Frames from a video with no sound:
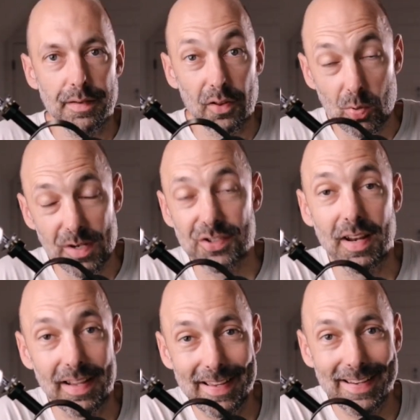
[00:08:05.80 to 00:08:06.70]
Another question I
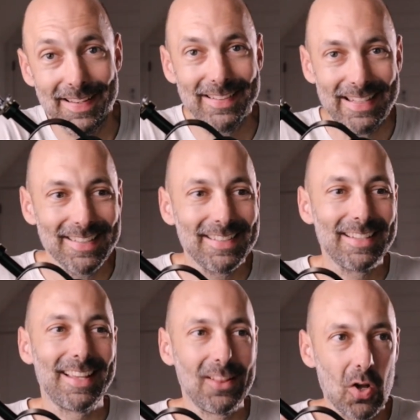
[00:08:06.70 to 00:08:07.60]
get is Is this
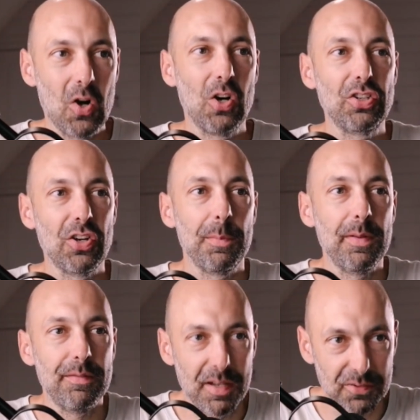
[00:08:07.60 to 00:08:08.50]
a long term
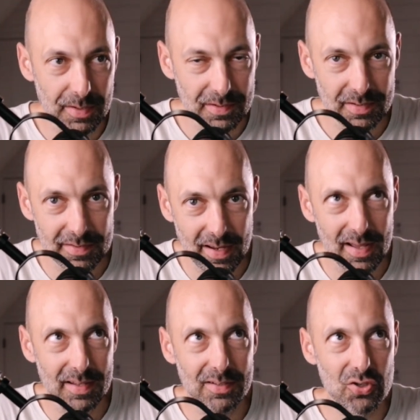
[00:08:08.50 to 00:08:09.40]
investment?
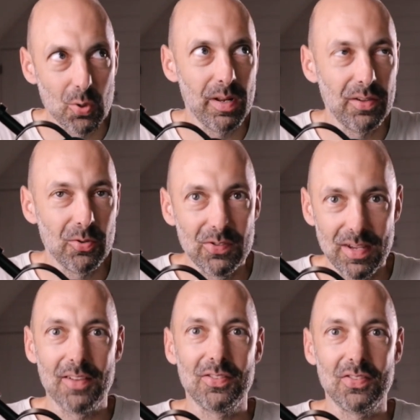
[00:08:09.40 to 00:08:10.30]
And short answer is
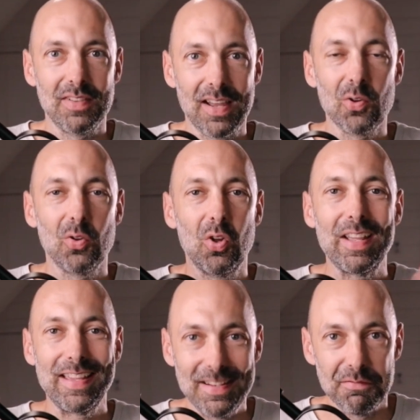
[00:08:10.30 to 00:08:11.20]
yes. They are
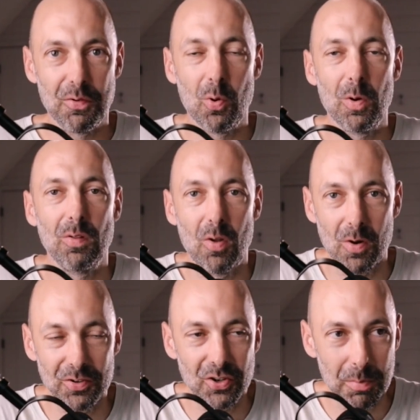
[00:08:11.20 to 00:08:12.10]
looking for
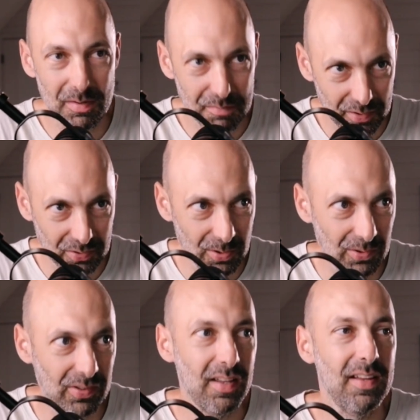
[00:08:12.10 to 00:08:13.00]
long term investors.